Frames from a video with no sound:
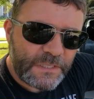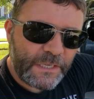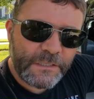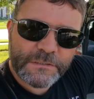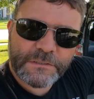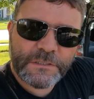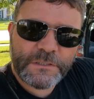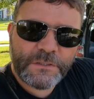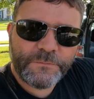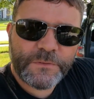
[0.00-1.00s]
yeah, it's
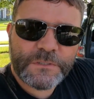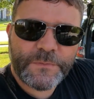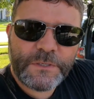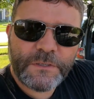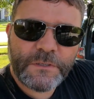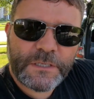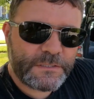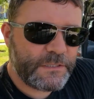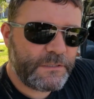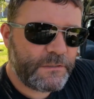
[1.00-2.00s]
gonna do it for this video. Like I
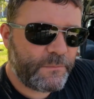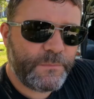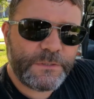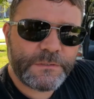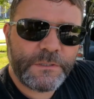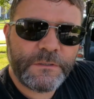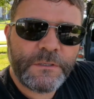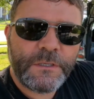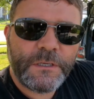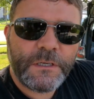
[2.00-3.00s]
said a couple minutes ago,
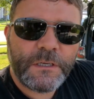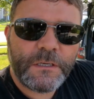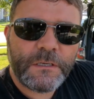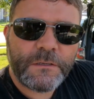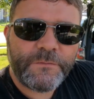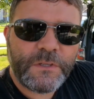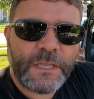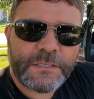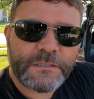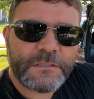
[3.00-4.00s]
if you
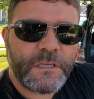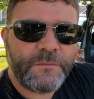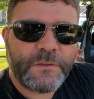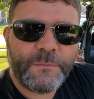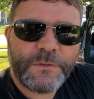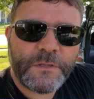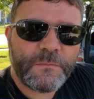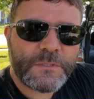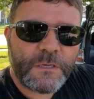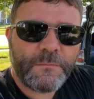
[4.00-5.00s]
like this stuff, give me a
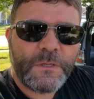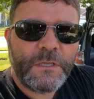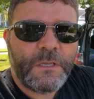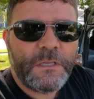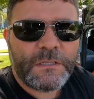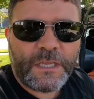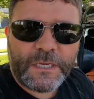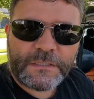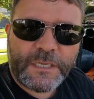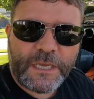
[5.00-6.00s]
thumbs up,
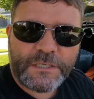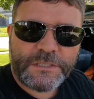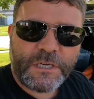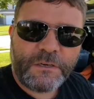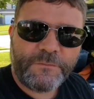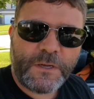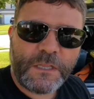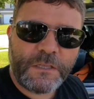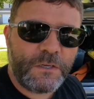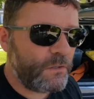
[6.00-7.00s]
like, tag, share,
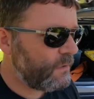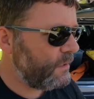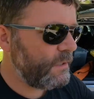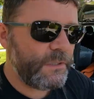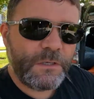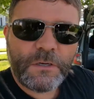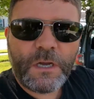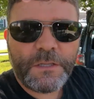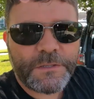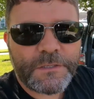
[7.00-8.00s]
follow, you know,
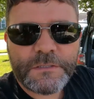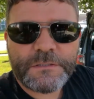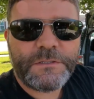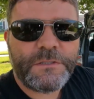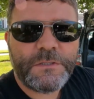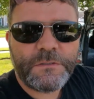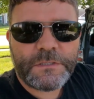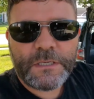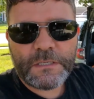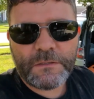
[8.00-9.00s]
all the things that you do
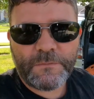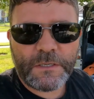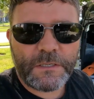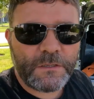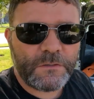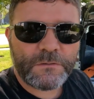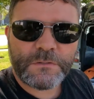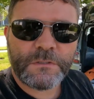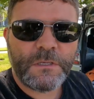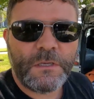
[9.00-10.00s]
at the end of the
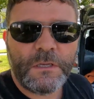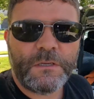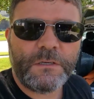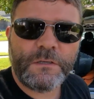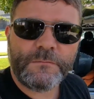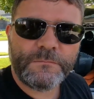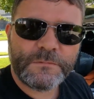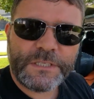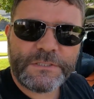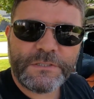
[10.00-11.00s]
videos. You know,
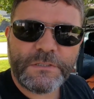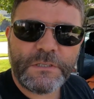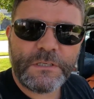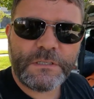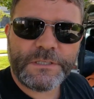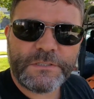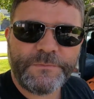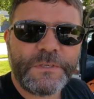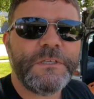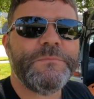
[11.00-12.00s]
let your
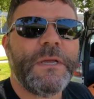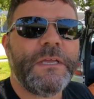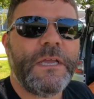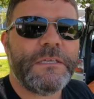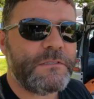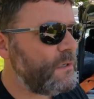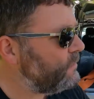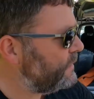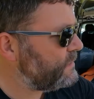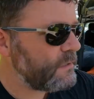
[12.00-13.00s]
vintage bike guys
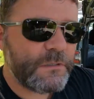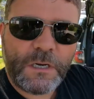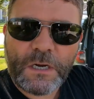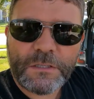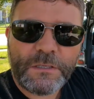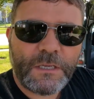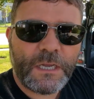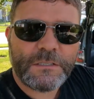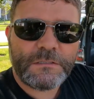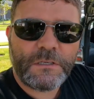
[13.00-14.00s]
know, let your Harley
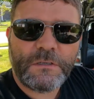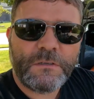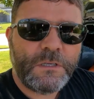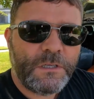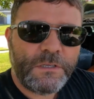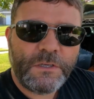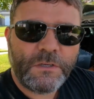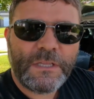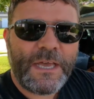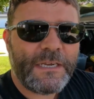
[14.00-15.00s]
guys know. You
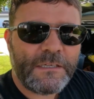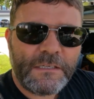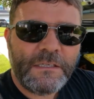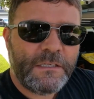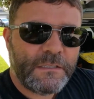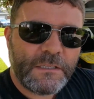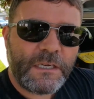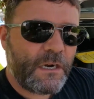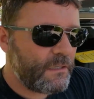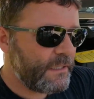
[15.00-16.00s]
know, a lot of
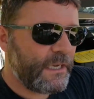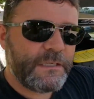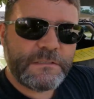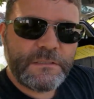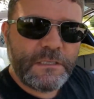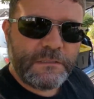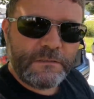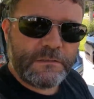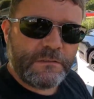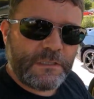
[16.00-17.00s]
Harley guys, they, you
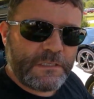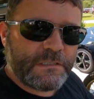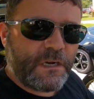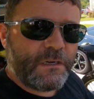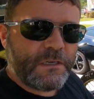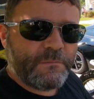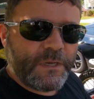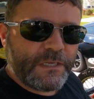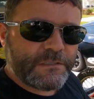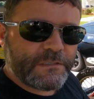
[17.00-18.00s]
know, got started on
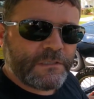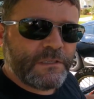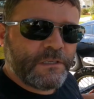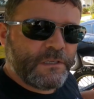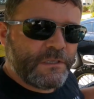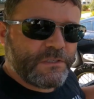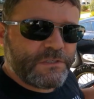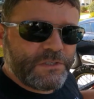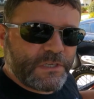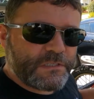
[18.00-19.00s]
bikes
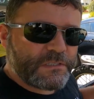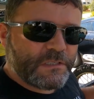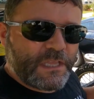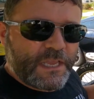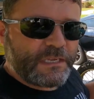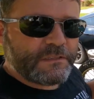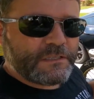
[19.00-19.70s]
just like